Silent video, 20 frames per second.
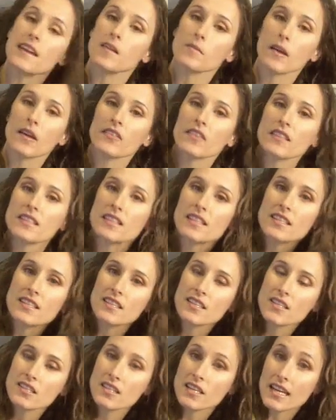thing about this
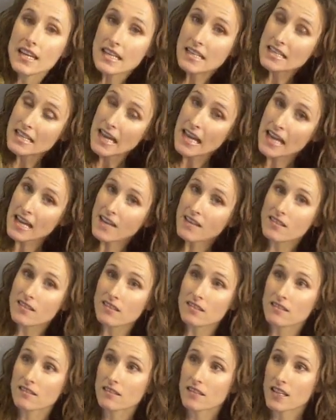dish is it
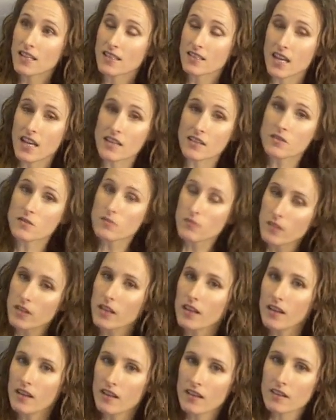tastes
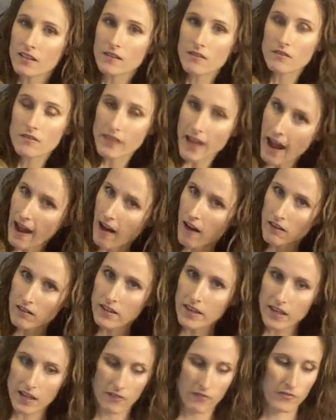really good
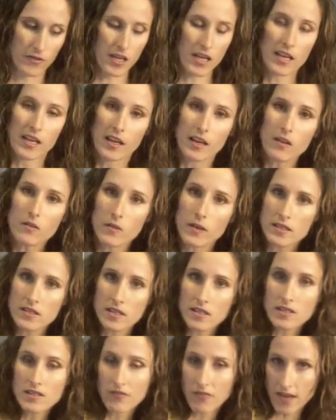now, like if we eat it
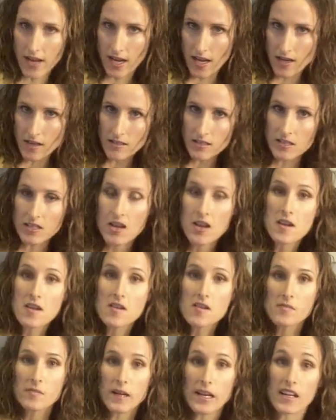once it's finished,
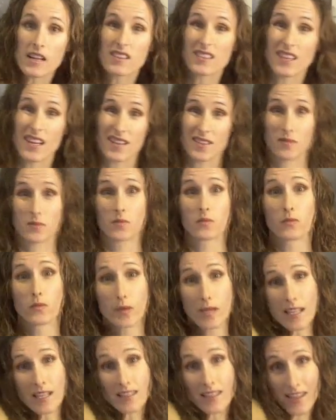but it'll taste
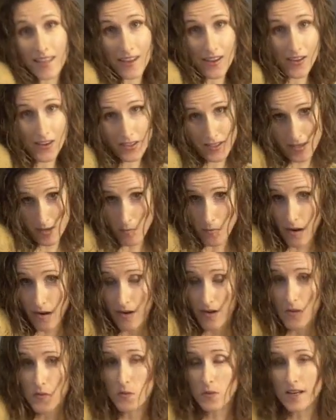really good
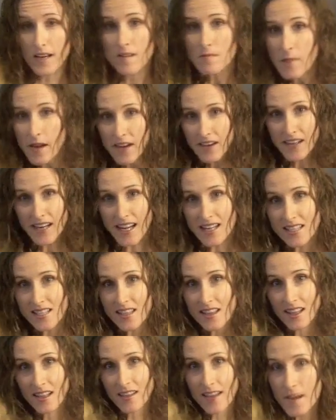tomorrow. When it marinates
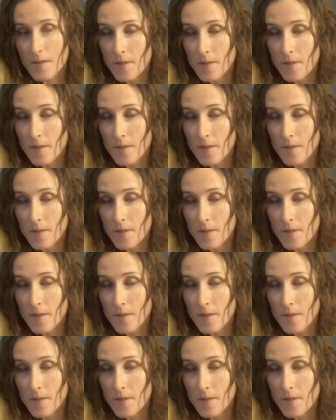in the